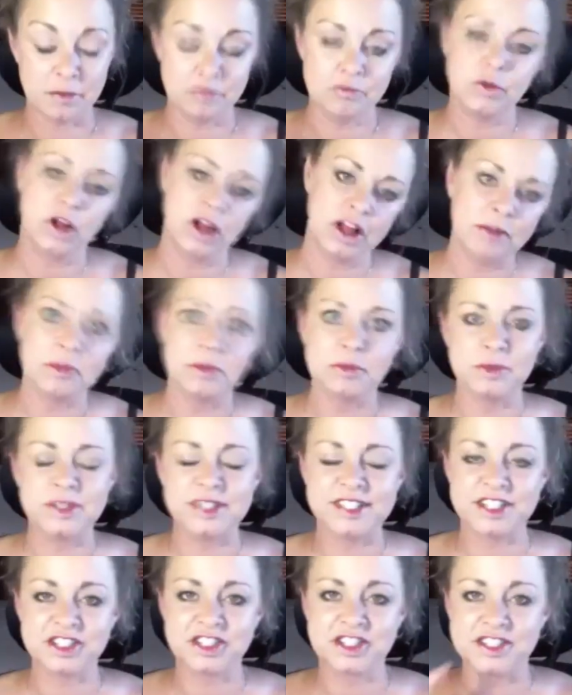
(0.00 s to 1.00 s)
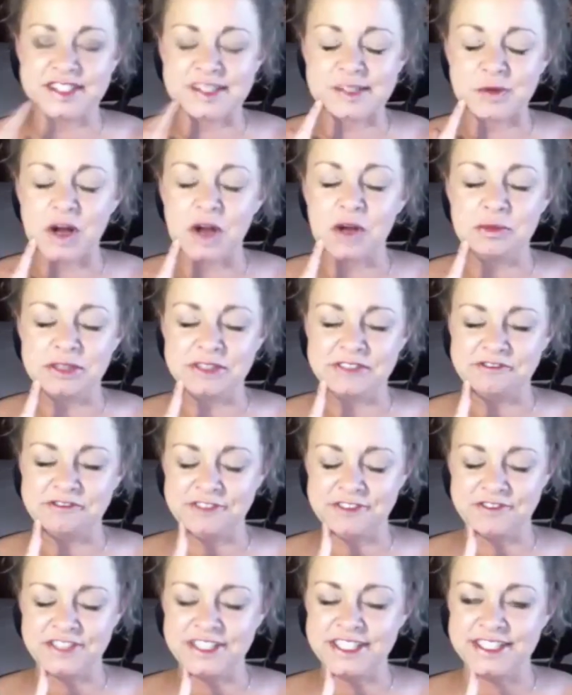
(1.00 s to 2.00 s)
a musician as well, but
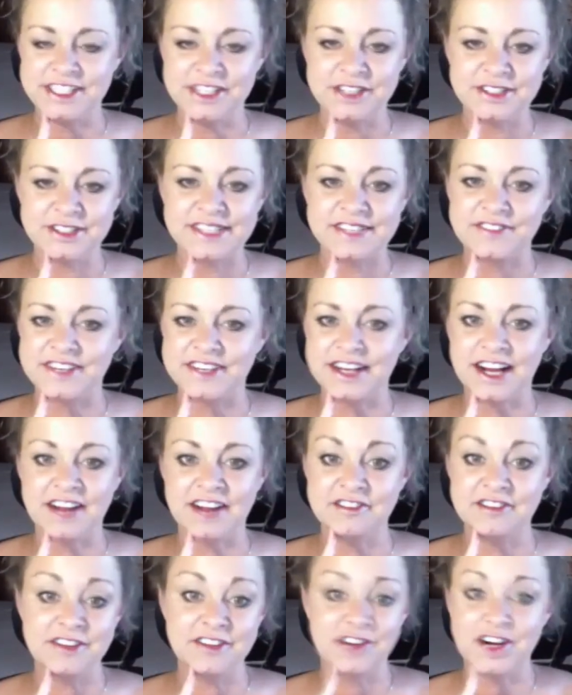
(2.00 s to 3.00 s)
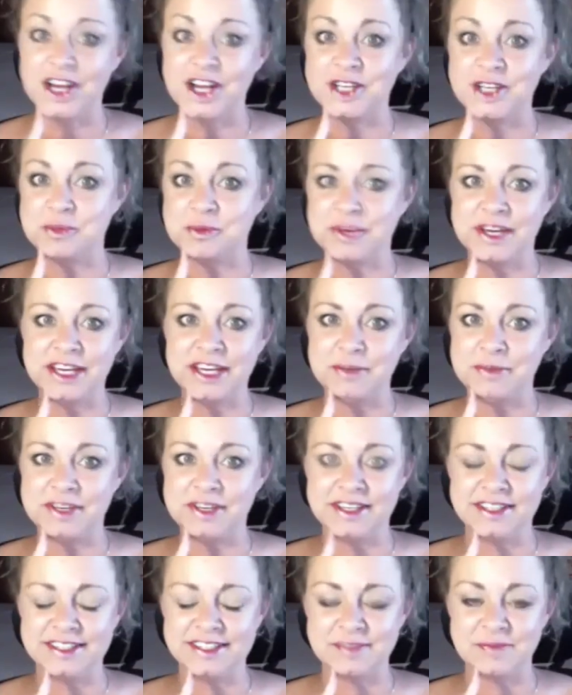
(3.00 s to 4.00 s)
15 years of it, I've never had to pay
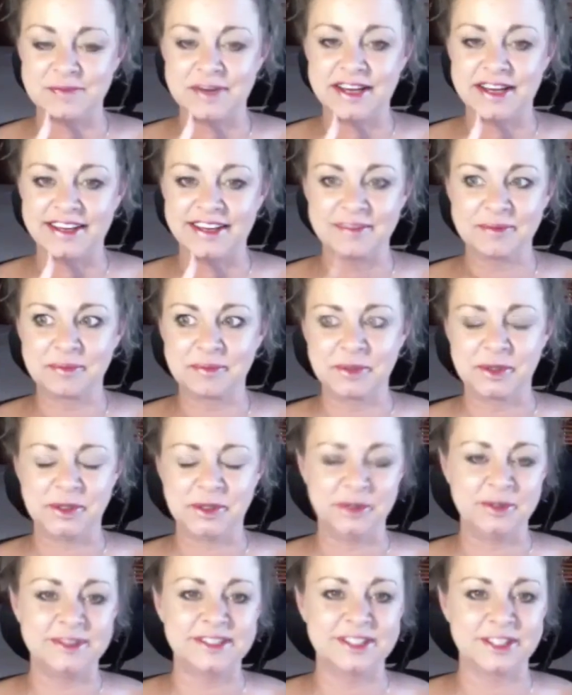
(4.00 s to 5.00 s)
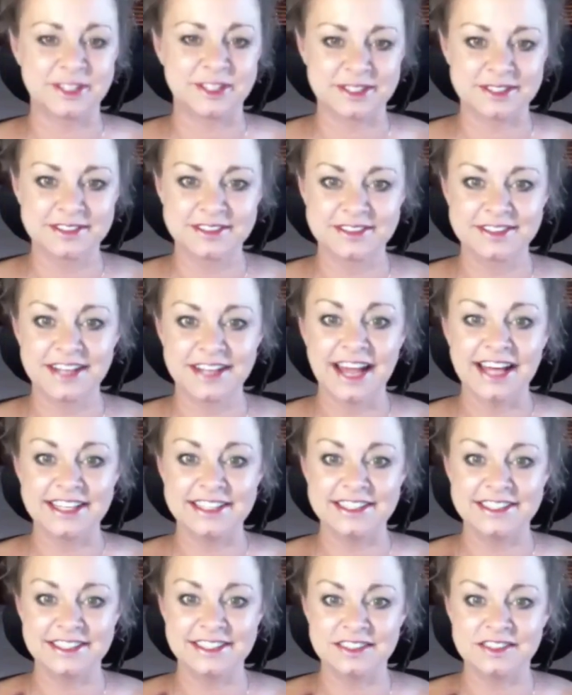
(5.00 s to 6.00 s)
because my producer
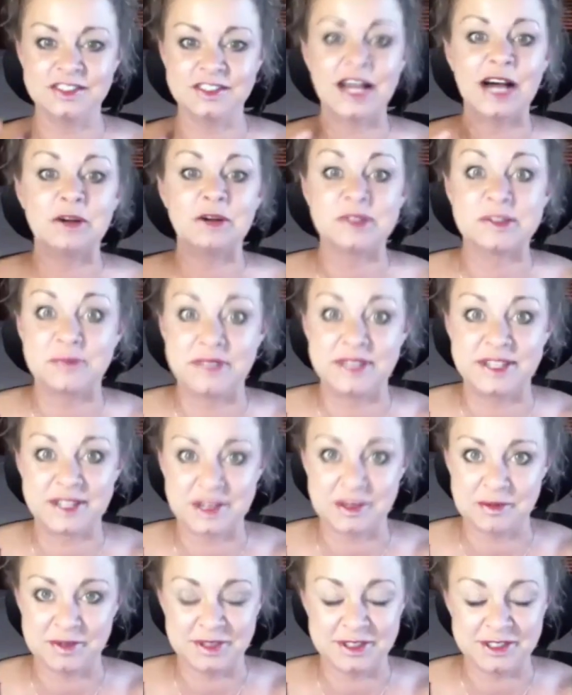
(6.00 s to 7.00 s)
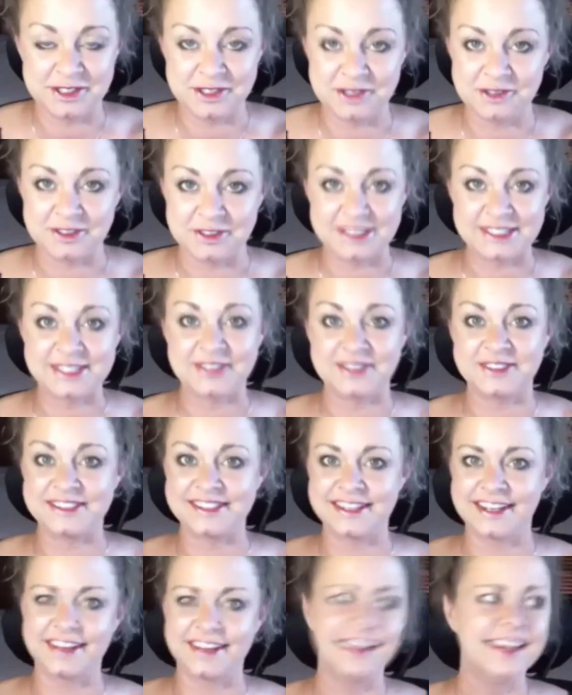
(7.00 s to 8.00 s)
allows me to come in and do it. So it's
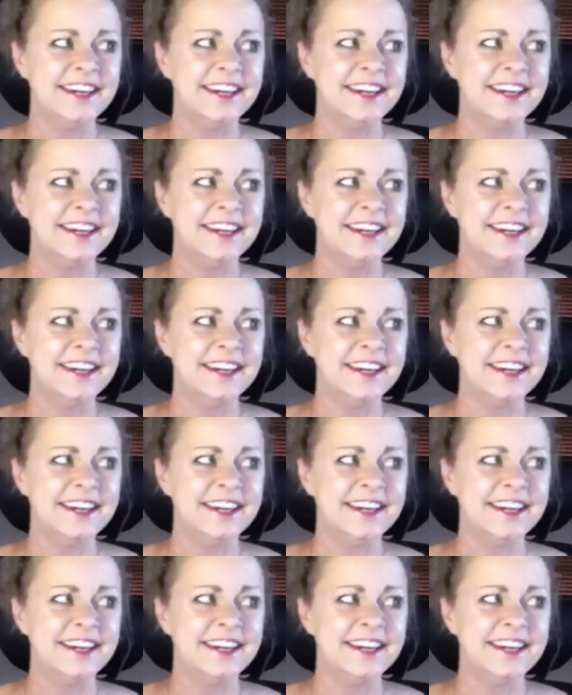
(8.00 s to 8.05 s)
like,